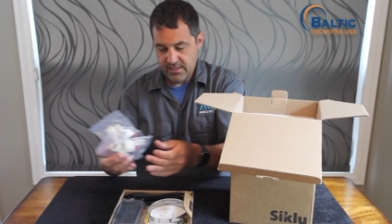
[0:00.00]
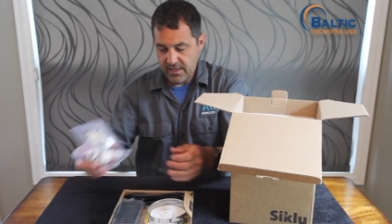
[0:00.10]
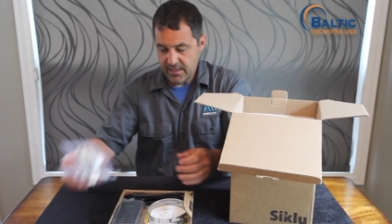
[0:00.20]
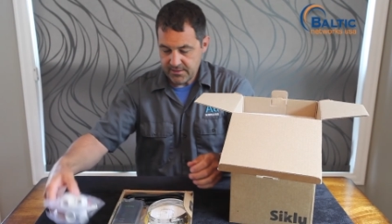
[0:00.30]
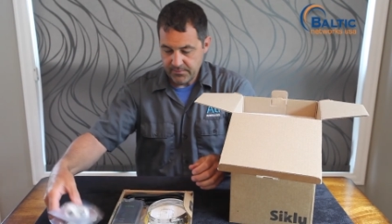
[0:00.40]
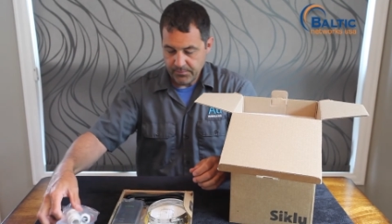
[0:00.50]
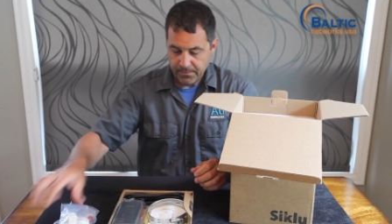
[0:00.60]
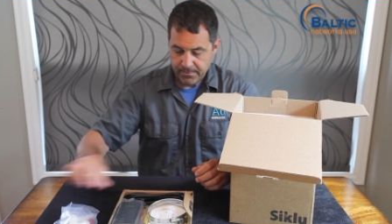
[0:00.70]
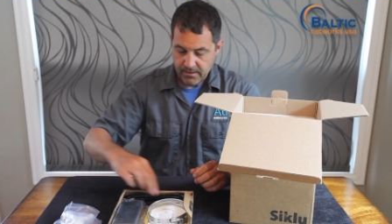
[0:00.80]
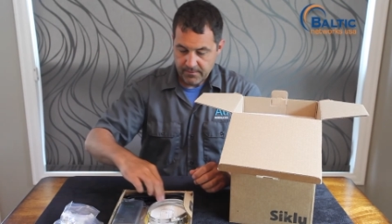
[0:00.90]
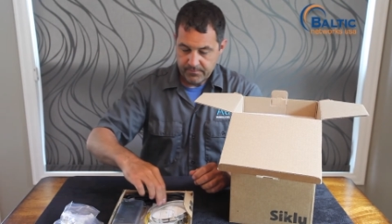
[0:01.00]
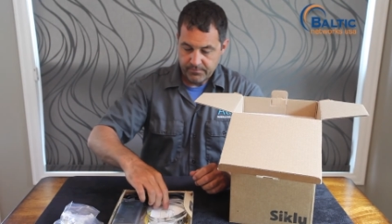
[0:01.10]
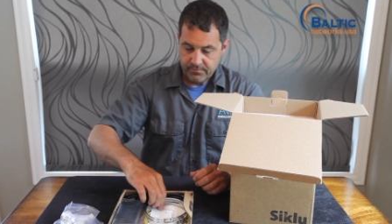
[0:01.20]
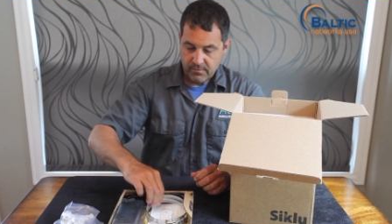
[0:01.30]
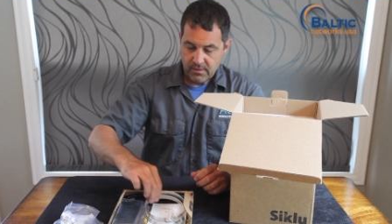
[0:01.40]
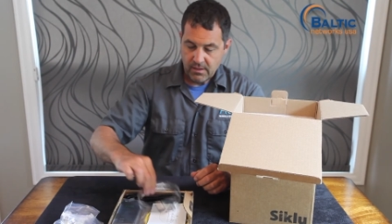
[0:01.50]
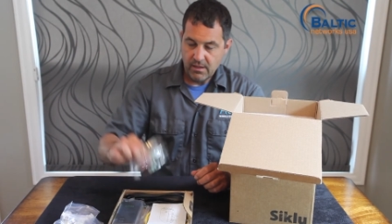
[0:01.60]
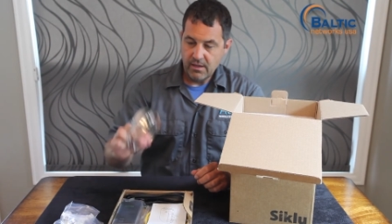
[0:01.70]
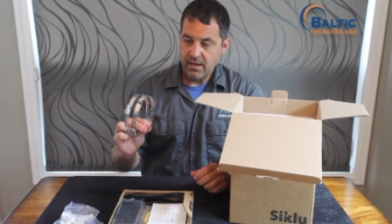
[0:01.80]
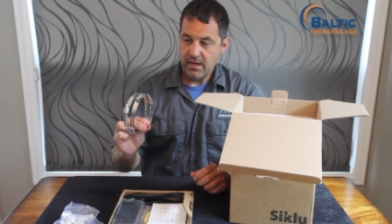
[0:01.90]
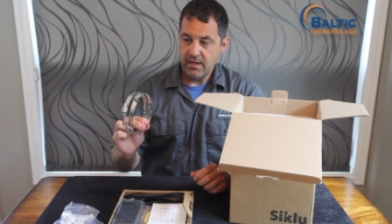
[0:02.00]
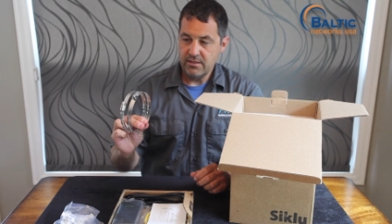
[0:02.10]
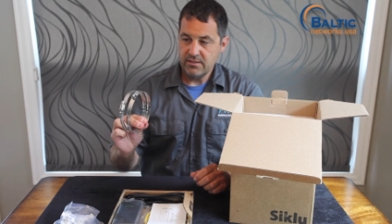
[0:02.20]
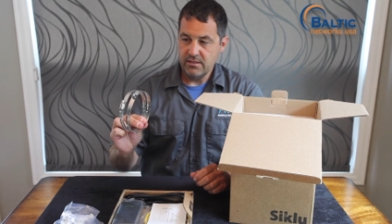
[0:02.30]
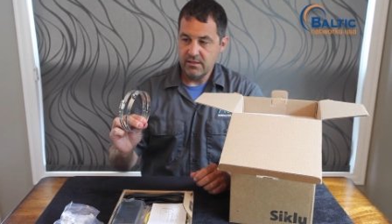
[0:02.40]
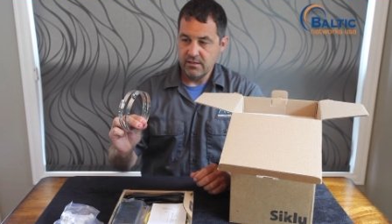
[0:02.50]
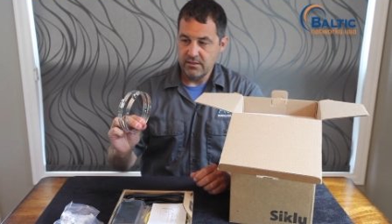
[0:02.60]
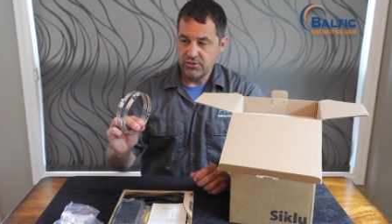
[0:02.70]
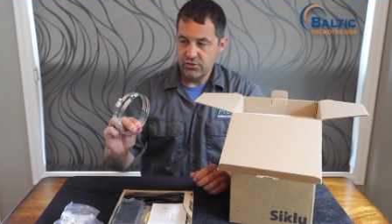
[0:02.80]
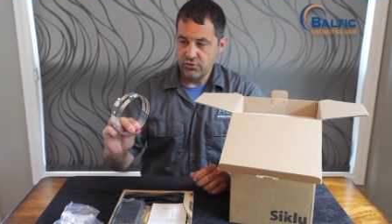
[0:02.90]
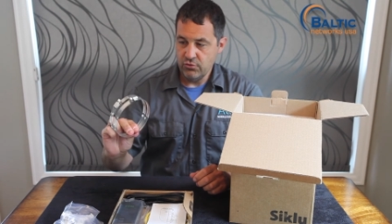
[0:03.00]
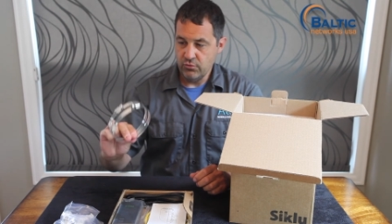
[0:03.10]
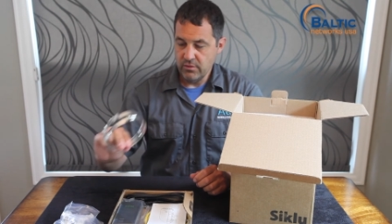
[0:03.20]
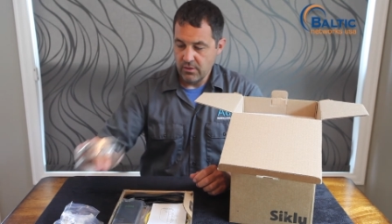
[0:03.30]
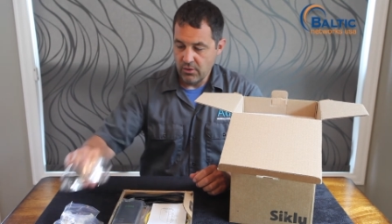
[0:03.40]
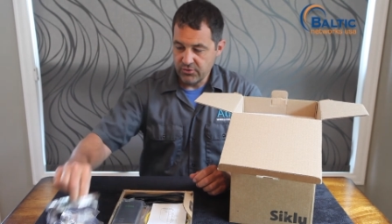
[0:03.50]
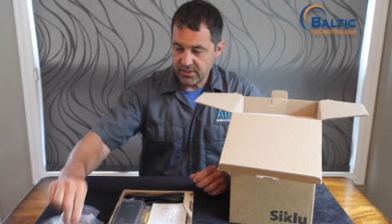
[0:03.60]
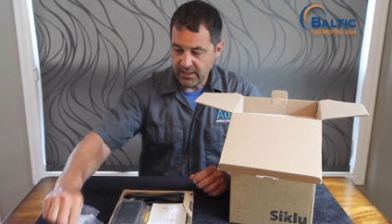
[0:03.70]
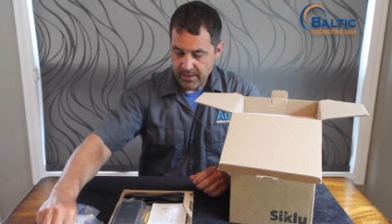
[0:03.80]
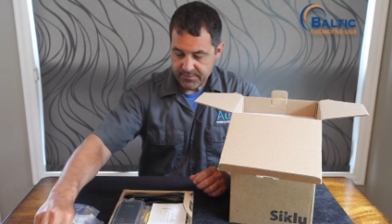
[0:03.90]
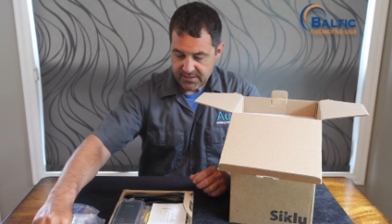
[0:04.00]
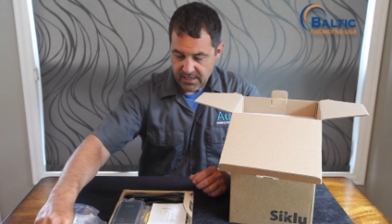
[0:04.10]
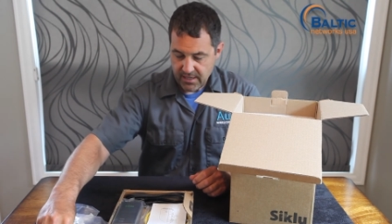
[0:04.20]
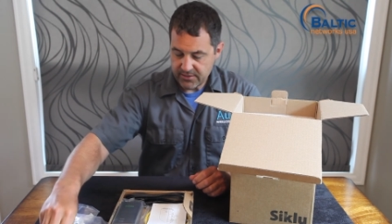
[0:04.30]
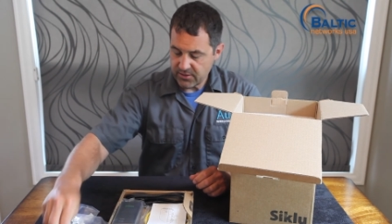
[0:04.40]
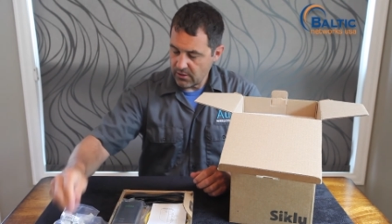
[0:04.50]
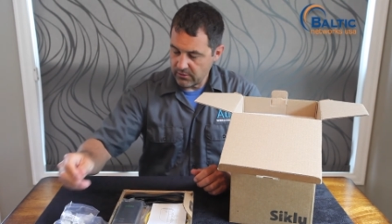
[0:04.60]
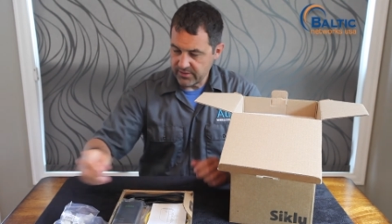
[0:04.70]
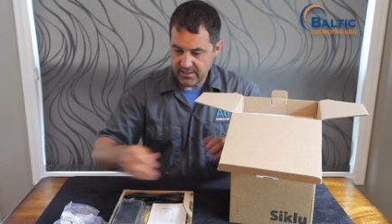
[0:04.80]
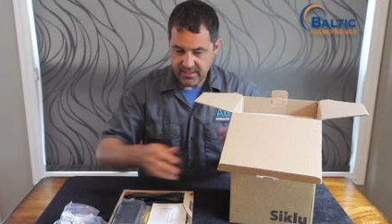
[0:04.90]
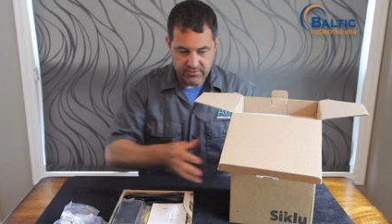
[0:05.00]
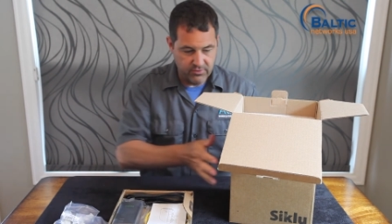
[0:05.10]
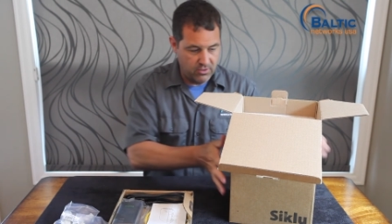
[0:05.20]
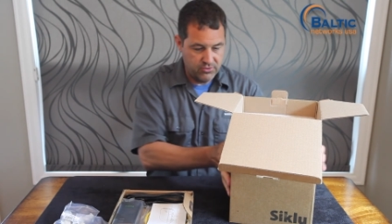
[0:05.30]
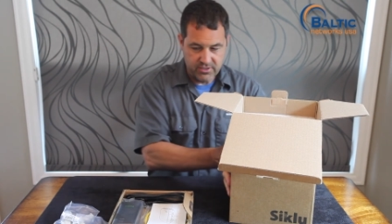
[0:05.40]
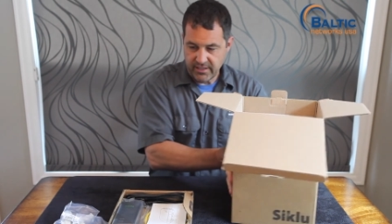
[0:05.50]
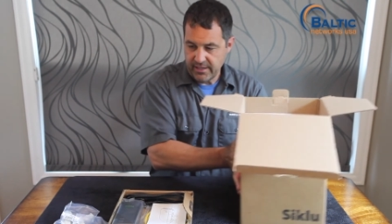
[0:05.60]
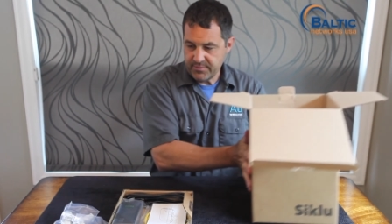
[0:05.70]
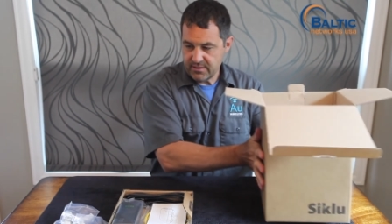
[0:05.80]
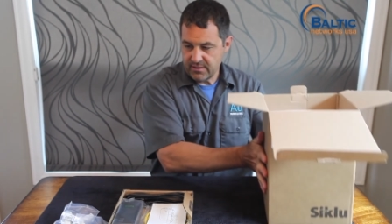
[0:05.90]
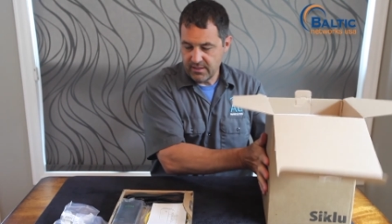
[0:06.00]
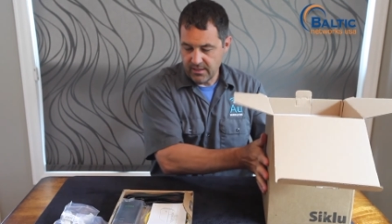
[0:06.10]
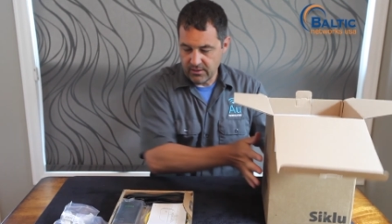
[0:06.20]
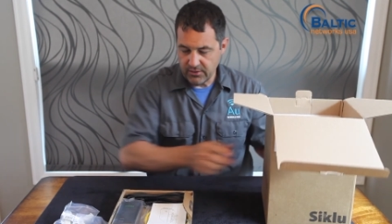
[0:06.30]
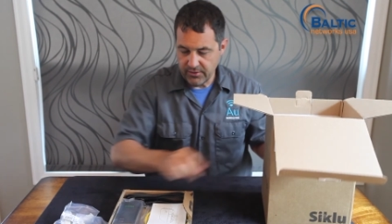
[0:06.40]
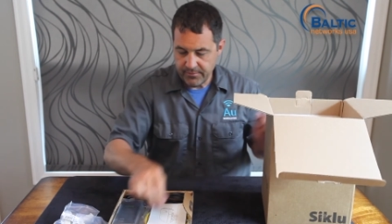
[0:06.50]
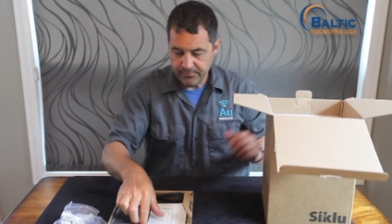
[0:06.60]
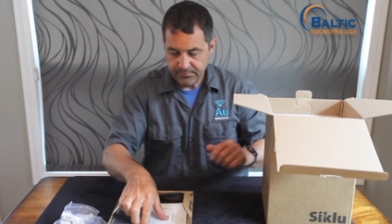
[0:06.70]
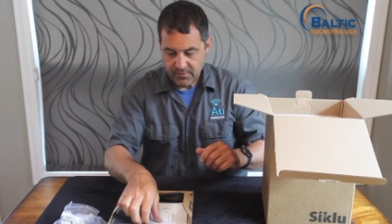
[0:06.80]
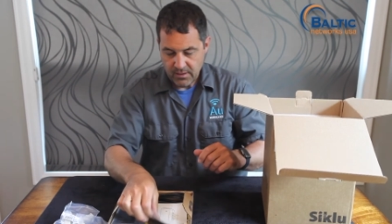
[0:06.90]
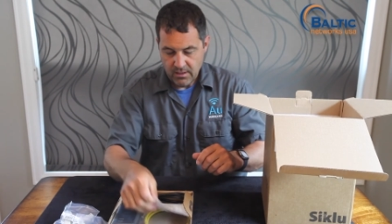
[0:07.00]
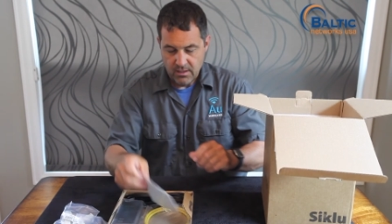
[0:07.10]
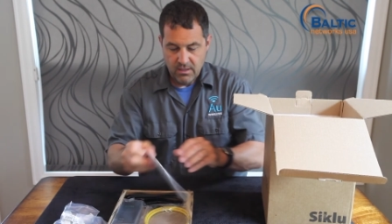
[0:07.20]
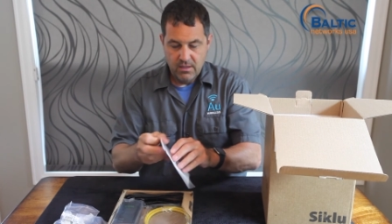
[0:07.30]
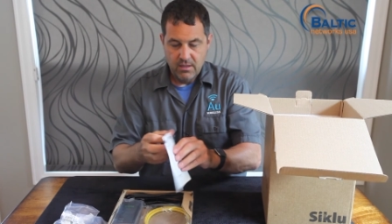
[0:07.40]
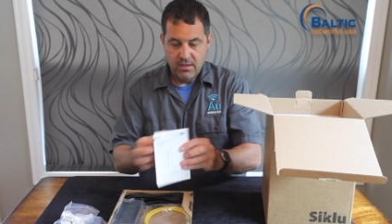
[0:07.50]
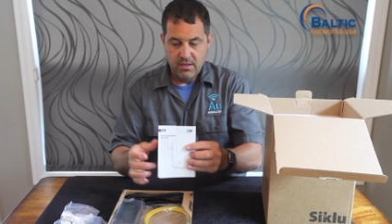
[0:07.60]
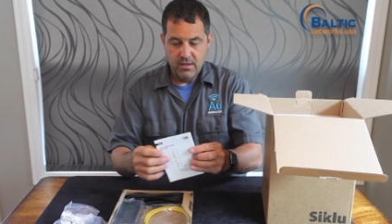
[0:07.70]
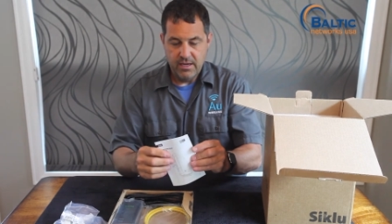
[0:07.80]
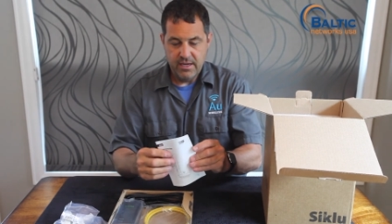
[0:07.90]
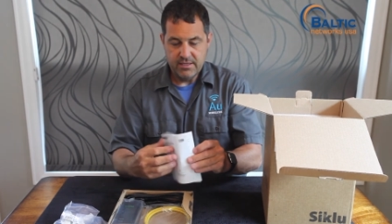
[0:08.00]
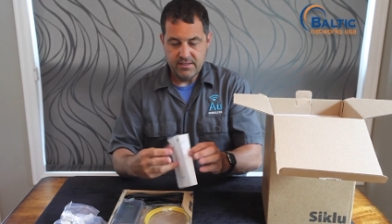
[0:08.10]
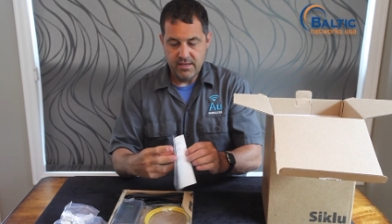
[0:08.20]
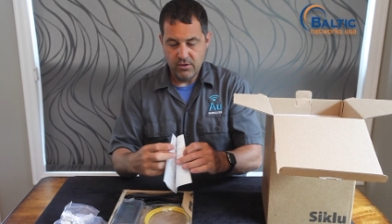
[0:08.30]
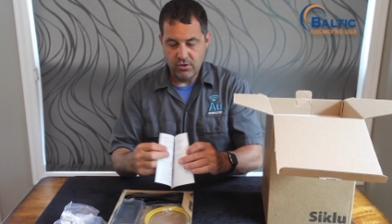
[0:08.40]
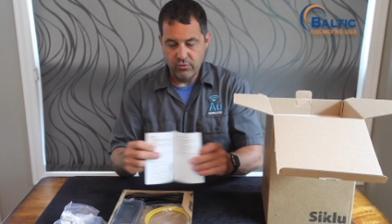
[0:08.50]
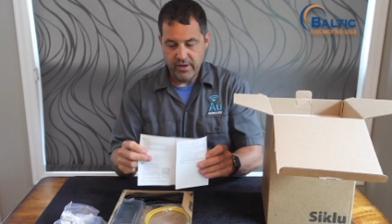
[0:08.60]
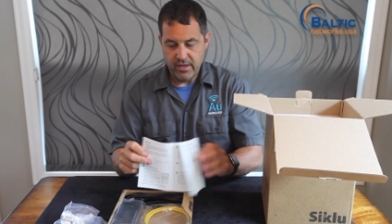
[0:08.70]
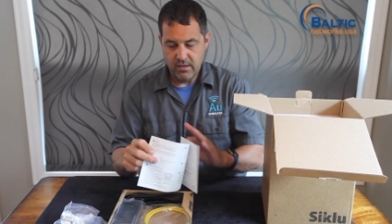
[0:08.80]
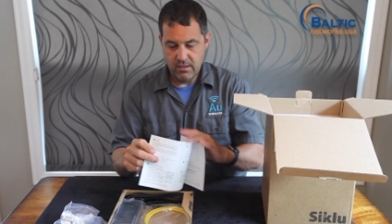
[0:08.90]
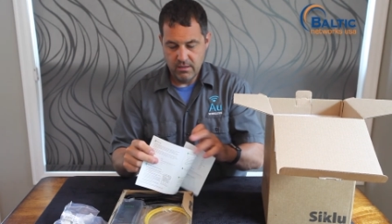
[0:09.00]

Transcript: in it. It has 2 hose clamps on it. It's always nice when the hose clamps get included. It has their quick